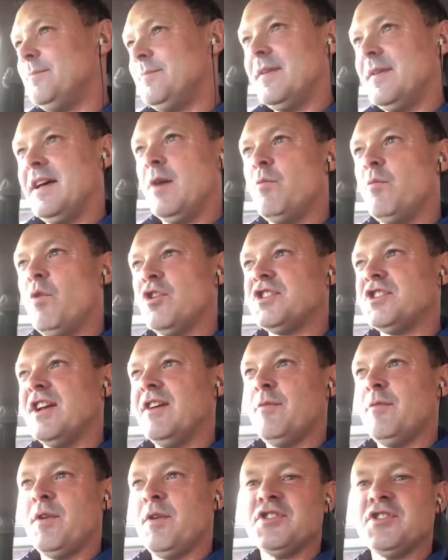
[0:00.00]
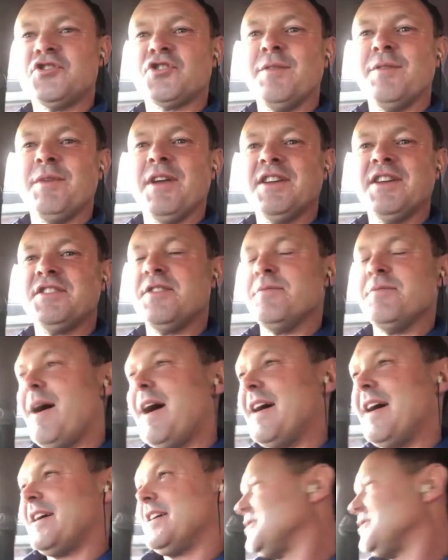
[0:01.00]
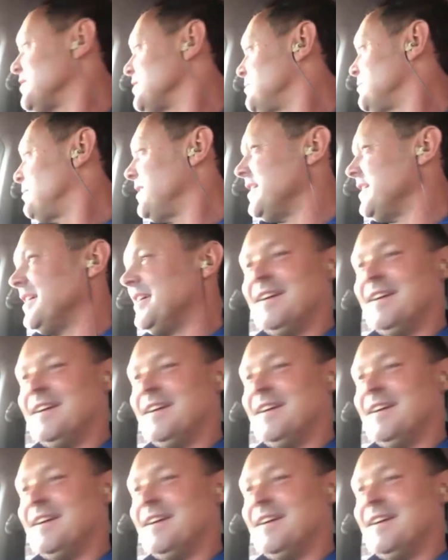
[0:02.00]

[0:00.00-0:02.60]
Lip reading: and I'm watching everybody streaming into the market as I speak.